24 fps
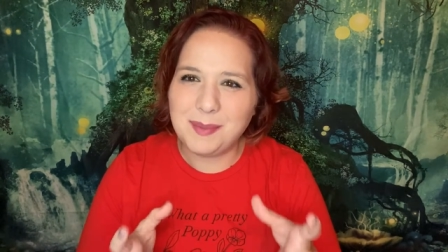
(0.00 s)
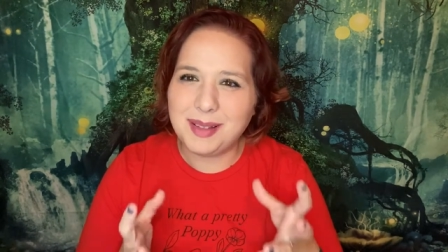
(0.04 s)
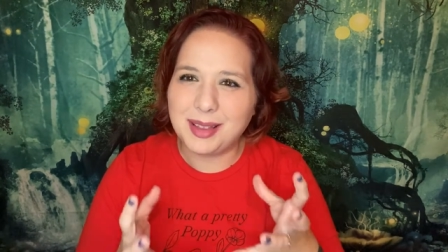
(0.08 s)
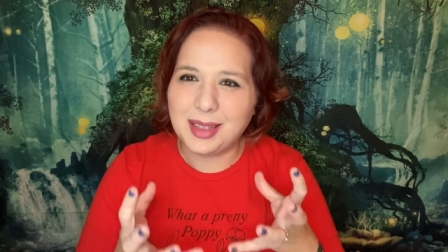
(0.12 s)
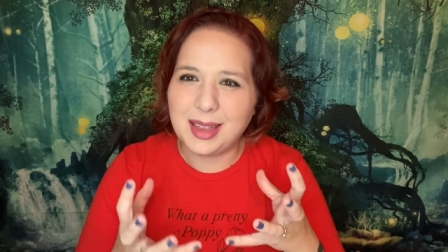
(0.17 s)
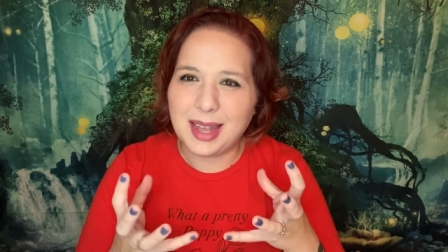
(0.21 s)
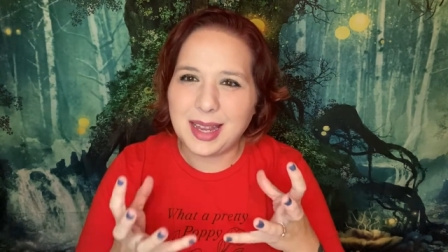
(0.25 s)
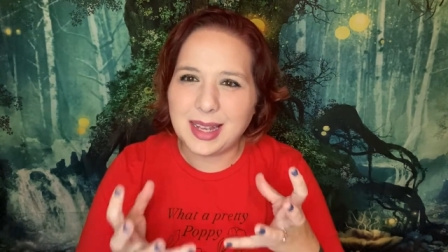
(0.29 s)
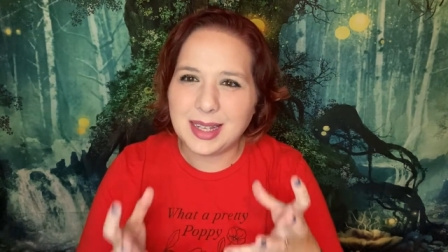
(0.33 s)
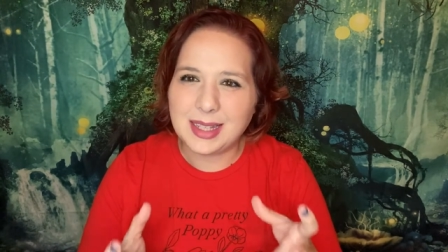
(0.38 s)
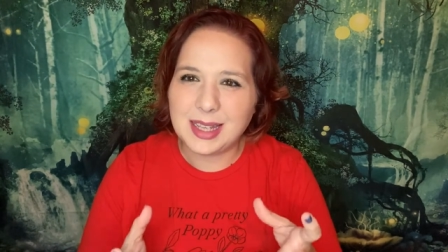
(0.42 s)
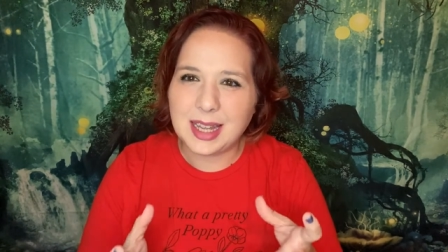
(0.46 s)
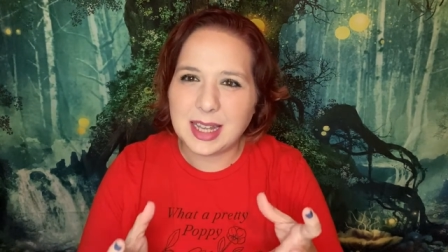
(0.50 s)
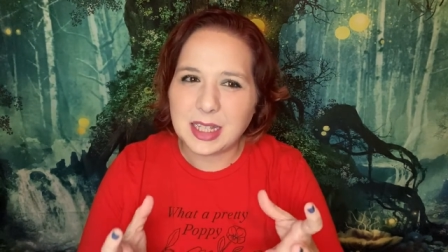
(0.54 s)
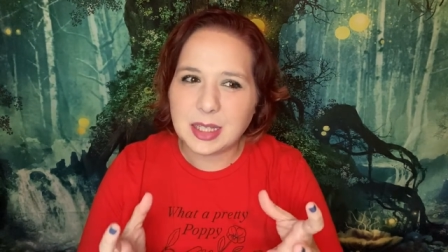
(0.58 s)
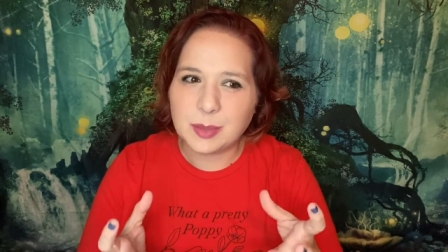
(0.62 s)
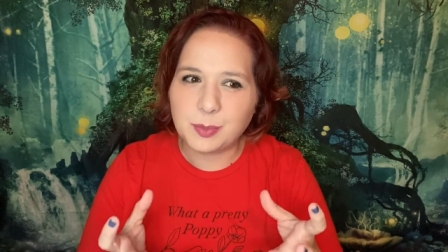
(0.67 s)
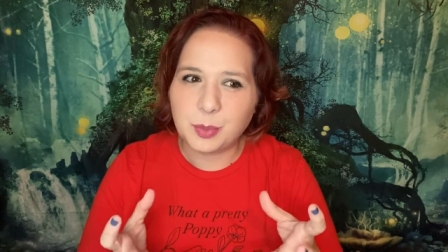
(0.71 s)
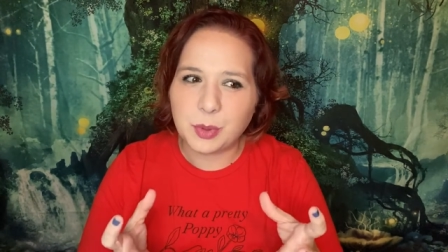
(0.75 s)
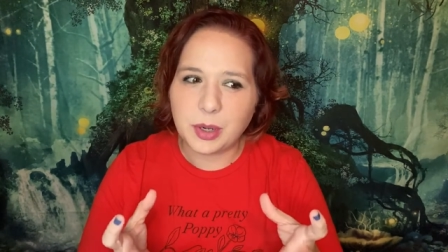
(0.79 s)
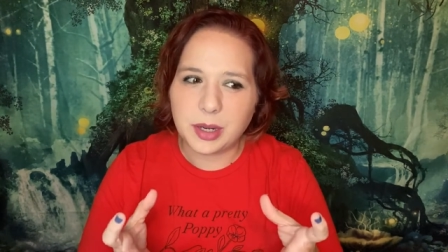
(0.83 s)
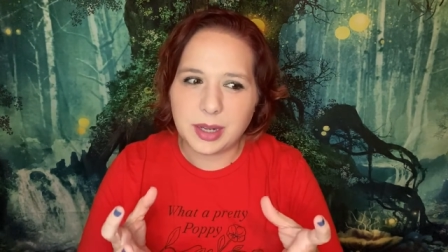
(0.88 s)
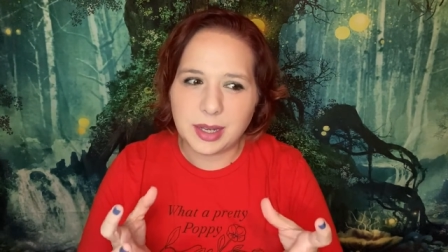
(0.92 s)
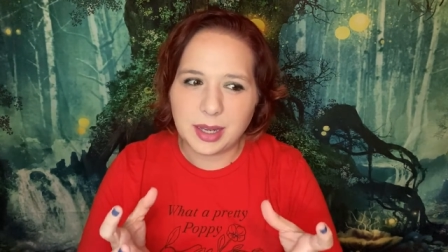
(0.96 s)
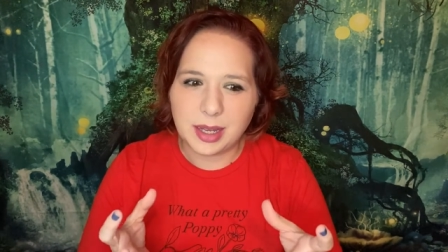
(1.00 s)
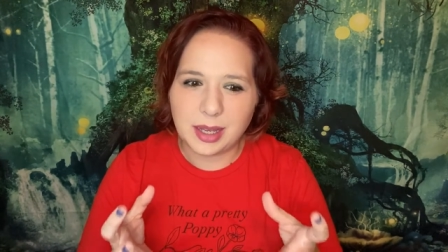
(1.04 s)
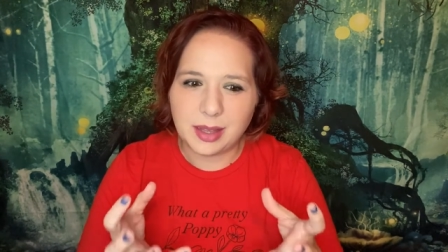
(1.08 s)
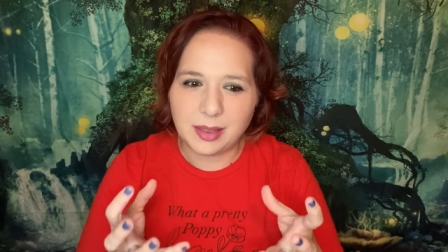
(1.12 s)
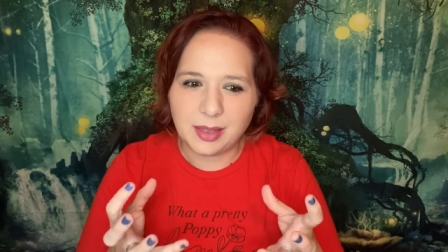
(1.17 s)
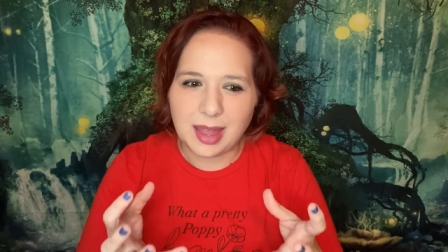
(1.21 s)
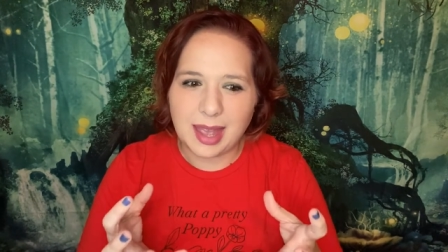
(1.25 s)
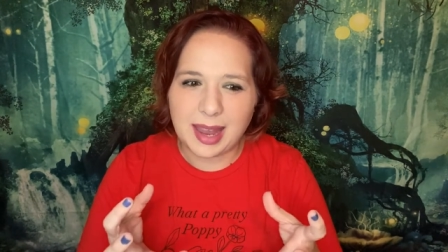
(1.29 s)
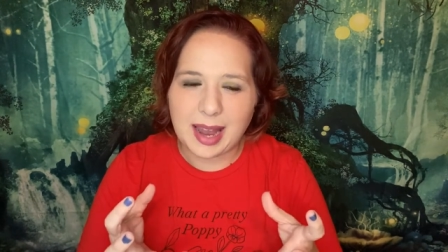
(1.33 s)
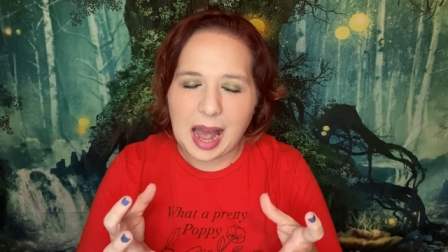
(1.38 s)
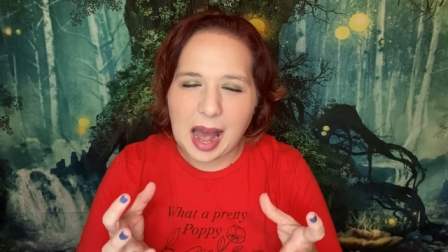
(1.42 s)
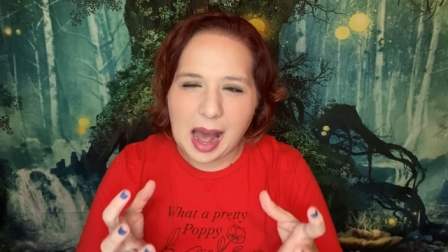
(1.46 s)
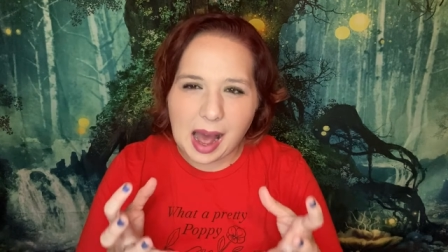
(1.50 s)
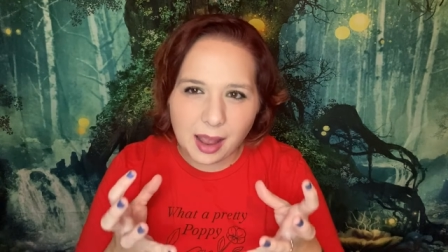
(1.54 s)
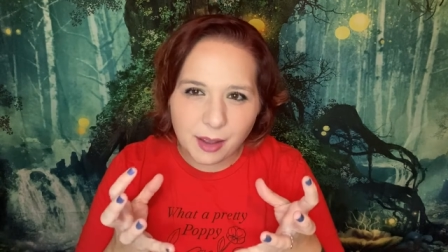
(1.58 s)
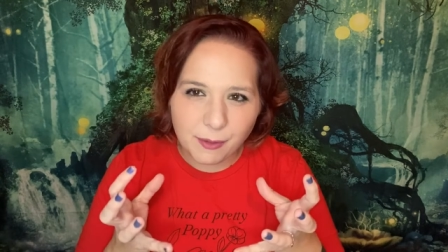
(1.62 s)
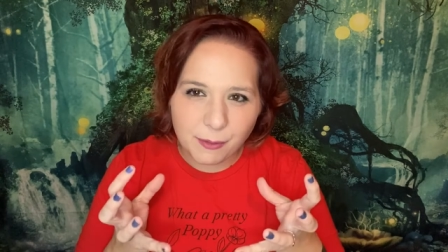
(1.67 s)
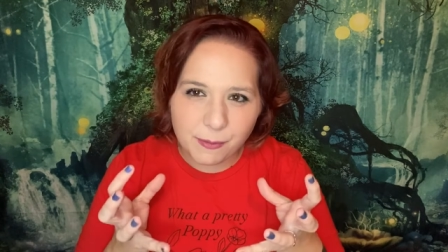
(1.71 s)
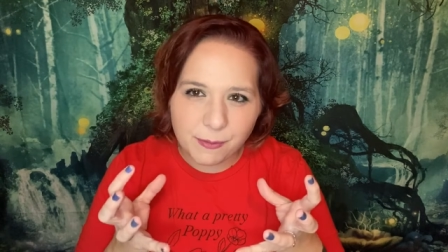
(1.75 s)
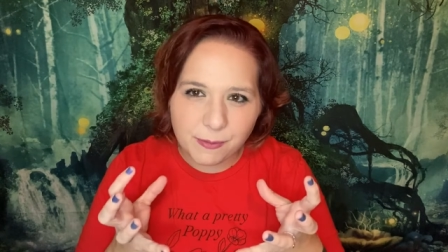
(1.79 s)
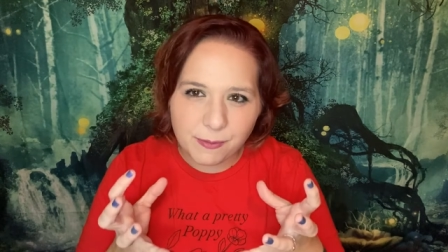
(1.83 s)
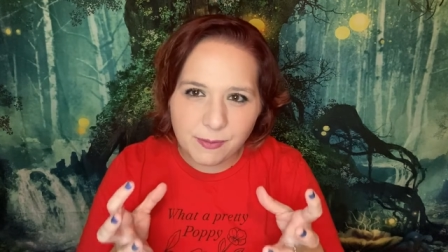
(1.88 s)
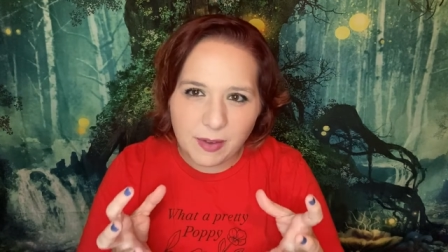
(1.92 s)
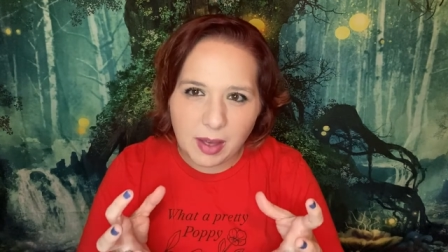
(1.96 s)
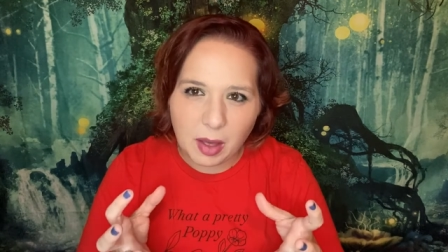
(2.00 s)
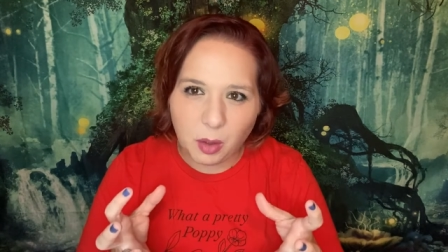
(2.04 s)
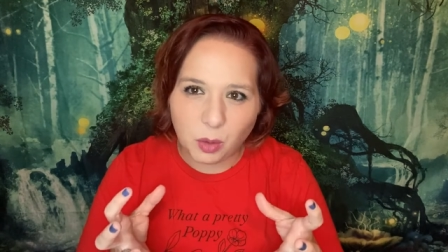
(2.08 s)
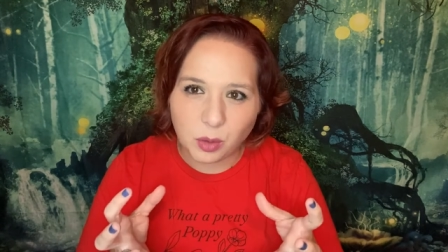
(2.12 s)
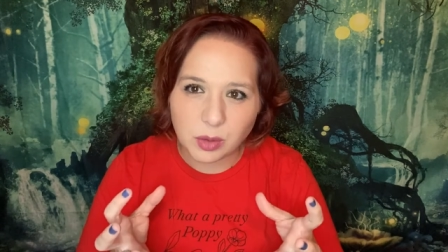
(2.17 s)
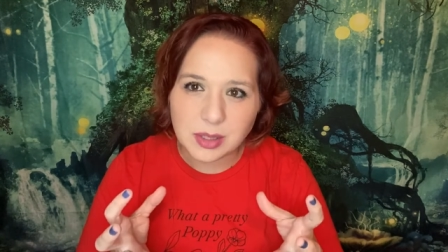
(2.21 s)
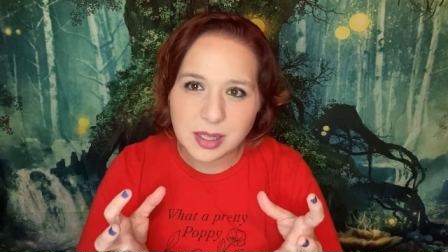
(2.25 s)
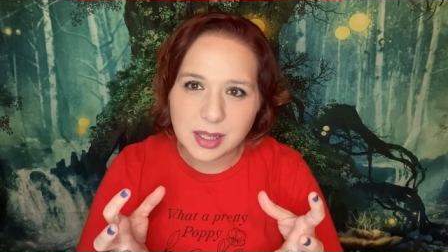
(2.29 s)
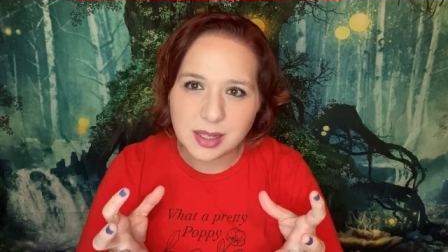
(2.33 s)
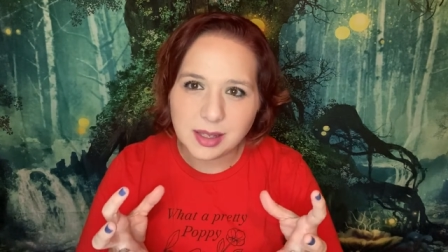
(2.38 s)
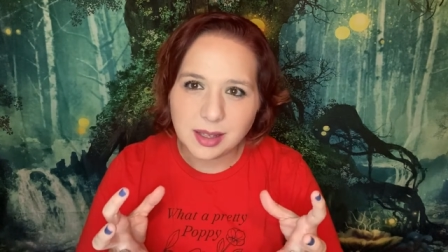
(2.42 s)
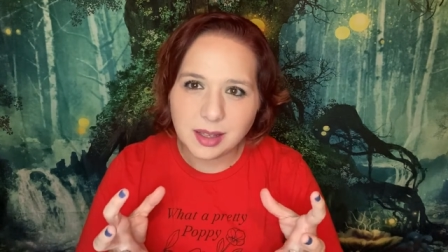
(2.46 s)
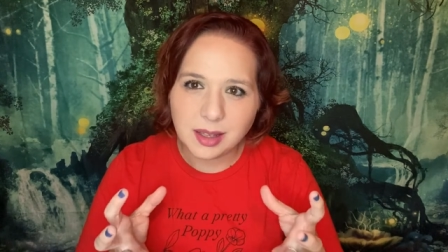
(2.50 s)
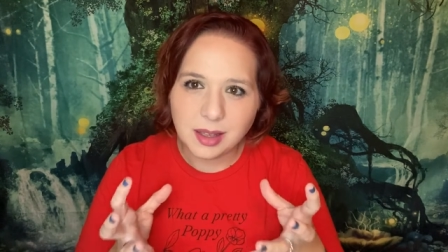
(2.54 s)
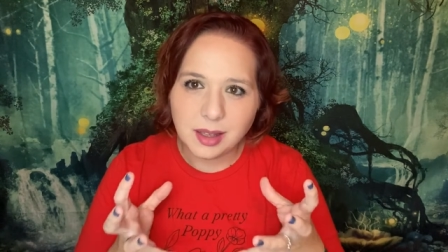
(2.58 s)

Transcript: but like desperate in like, I felt